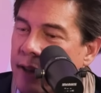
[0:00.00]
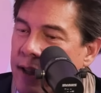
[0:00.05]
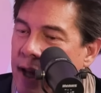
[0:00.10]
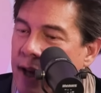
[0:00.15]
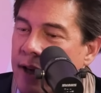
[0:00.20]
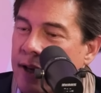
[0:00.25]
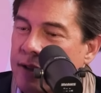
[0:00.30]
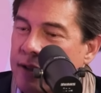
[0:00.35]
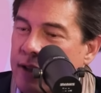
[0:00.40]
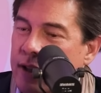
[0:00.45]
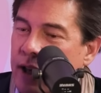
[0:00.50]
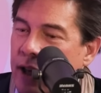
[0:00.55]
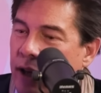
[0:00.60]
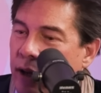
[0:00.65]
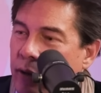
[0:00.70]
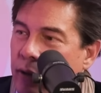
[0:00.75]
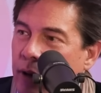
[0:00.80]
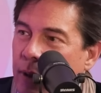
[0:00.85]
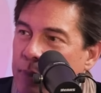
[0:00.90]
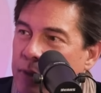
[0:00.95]
that is the
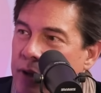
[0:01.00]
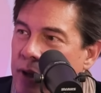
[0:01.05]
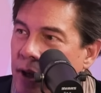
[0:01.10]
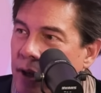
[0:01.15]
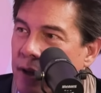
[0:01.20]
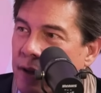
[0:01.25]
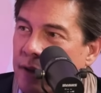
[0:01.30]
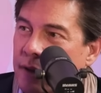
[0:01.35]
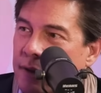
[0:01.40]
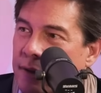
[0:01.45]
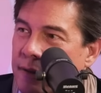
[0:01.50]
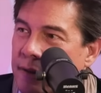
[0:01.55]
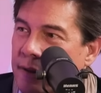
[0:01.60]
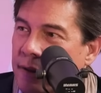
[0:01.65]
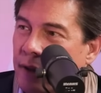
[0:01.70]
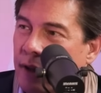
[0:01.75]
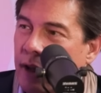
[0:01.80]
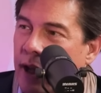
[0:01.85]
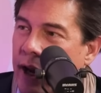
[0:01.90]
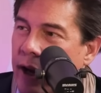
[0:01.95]
encryption
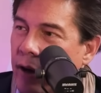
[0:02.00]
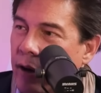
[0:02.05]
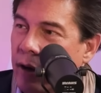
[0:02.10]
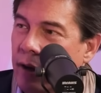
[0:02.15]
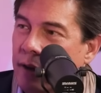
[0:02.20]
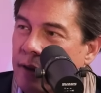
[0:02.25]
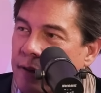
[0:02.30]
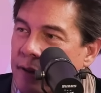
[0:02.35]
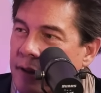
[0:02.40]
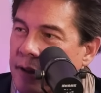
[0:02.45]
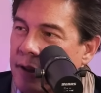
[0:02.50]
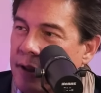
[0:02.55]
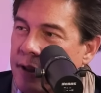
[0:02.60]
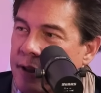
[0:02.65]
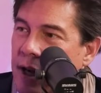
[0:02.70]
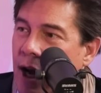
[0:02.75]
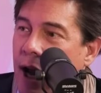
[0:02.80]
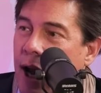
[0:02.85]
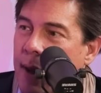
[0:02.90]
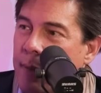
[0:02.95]
layer.
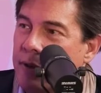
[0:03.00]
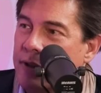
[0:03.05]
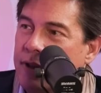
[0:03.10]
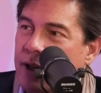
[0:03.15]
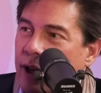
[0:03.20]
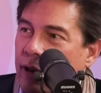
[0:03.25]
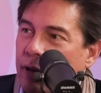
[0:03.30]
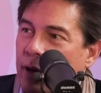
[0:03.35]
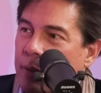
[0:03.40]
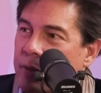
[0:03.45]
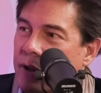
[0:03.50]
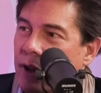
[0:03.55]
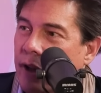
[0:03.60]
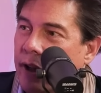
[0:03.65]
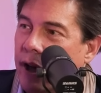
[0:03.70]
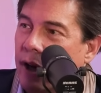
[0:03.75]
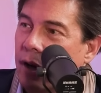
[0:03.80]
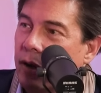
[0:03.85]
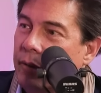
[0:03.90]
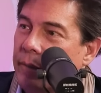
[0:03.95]
Time is the encryption
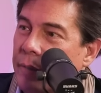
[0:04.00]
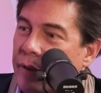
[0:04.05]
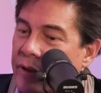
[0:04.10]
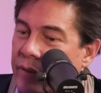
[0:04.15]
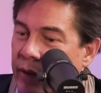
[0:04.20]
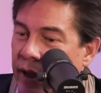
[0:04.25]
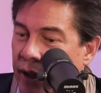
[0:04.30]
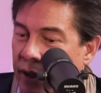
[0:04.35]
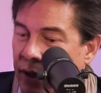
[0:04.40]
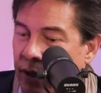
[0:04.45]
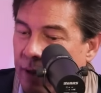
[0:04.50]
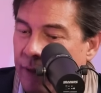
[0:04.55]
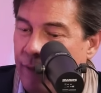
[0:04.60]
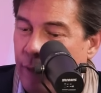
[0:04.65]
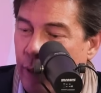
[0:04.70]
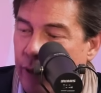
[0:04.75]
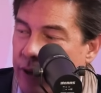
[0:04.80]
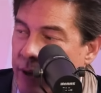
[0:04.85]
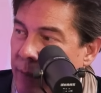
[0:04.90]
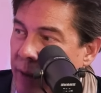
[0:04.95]
layer between the
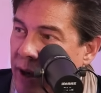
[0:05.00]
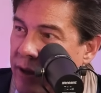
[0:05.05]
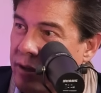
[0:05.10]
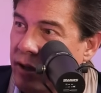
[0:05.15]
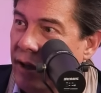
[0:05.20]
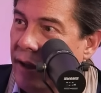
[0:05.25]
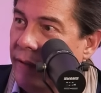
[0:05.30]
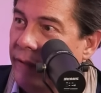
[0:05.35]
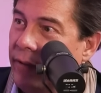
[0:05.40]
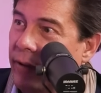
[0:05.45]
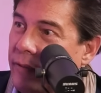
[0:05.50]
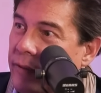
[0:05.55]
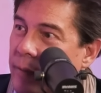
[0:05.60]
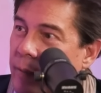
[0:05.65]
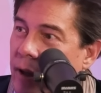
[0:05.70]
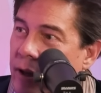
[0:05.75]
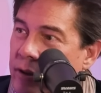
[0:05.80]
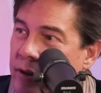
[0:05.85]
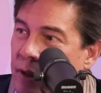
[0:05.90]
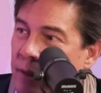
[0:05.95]
fourth dimension and the fifth
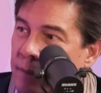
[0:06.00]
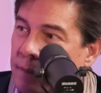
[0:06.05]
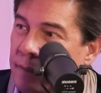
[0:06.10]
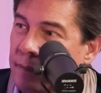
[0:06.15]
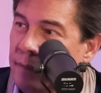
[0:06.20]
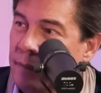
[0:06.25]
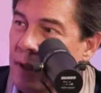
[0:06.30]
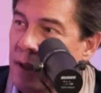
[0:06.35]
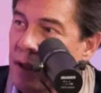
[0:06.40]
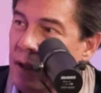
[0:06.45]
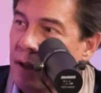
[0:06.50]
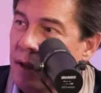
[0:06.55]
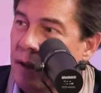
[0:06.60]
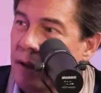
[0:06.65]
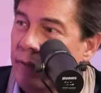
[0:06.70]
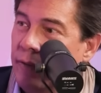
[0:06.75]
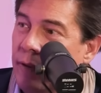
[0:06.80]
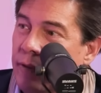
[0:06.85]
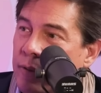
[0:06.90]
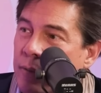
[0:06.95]
dimension.
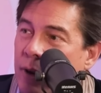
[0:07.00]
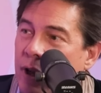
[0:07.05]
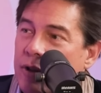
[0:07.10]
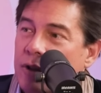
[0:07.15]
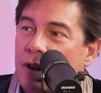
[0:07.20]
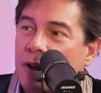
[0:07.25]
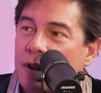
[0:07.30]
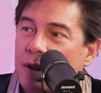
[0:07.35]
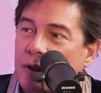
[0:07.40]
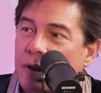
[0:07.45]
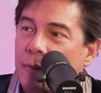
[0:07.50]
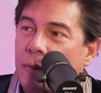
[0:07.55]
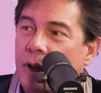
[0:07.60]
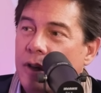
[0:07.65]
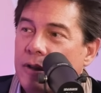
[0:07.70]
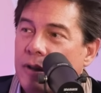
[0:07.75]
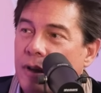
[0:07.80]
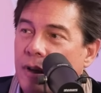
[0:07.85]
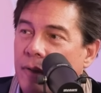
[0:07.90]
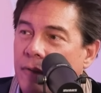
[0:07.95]
The fifth dimension is a
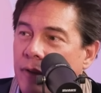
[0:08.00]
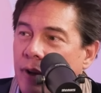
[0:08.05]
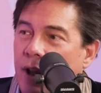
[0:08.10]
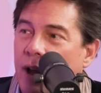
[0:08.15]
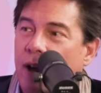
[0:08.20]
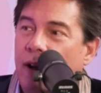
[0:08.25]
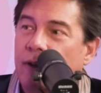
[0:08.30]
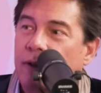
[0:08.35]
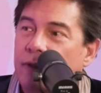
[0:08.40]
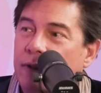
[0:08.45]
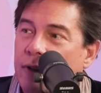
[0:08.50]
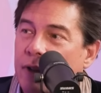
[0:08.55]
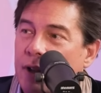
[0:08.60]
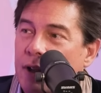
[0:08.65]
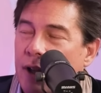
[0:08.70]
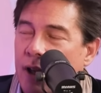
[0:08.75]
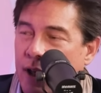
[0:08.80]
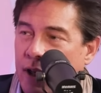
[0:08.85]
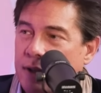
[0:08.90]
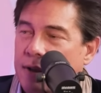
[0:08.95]
dimension of love
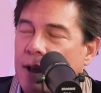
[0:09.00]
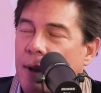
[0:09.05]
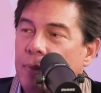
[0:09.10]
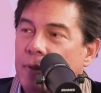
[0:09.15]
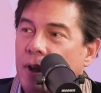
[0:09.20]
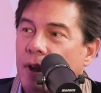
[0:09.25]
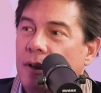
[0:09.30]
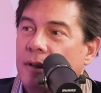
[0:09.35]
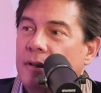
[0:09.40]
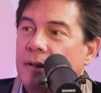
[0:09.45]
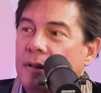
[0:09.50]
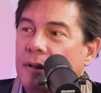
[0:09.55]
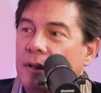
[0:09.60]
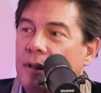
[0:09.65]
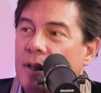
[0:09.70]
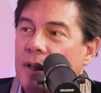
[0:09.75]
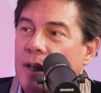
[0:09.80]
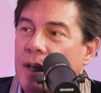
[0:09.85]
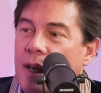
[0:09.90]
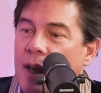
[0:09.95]
and acceptance.
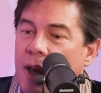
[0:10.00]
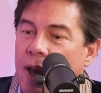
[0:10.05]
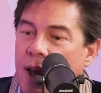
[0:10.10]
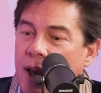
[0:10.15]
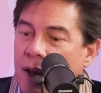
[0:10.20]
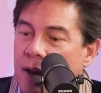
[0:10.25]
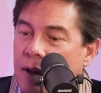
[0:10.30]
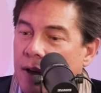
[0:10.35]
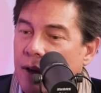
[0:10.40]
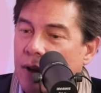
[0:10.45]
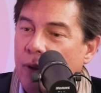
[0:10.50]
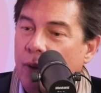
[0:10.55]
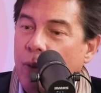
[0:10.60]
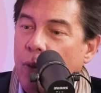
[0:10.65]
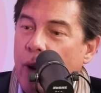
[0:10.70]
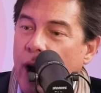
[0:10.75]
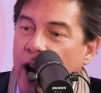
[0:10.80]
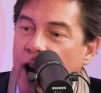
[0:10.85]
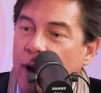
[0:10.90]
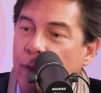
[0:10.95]
And the
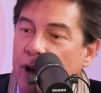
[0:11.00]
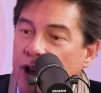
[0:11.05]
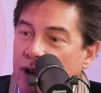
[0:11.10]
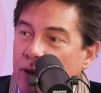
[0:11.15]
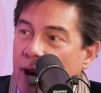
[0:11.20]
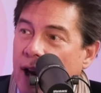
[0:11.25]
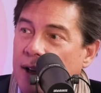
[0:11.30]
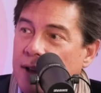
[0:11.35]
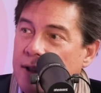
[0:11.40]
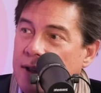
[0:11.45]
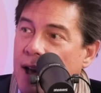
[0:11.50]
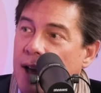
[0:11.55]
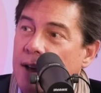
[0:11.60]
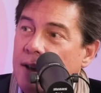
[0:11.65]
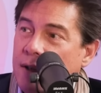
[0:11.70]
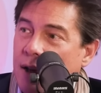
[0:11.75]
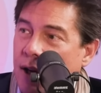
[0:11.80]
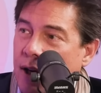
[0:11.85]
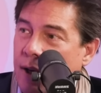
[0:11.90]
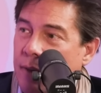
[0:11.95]
way we
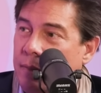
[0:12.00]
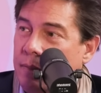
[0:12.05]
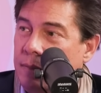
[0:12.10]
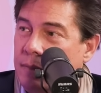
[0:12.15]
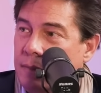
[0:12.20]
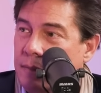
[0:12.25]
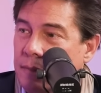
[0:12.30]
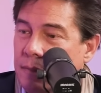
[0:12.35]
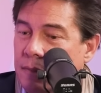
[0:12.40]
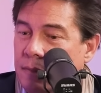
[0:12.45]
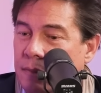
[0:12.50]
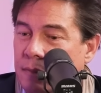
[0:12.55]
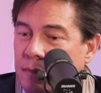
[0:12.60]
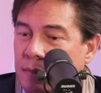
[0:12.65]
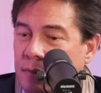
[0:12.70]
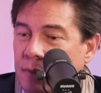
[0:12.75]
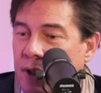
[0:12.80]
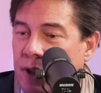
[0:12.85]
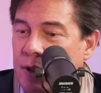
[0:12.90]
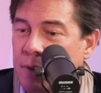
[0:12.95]
transcend time
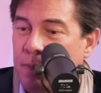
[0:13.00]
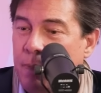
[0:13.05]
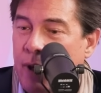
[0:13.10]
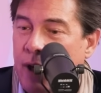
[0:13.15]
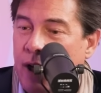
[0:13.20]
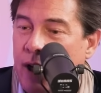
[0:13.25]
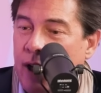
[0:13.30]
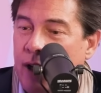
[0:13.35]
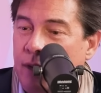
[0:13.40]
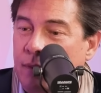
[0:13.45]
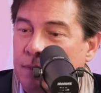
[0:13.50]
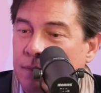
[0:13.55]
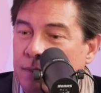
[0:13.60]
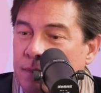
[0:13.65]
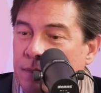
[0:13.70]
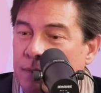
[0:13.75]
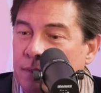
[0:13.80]
is by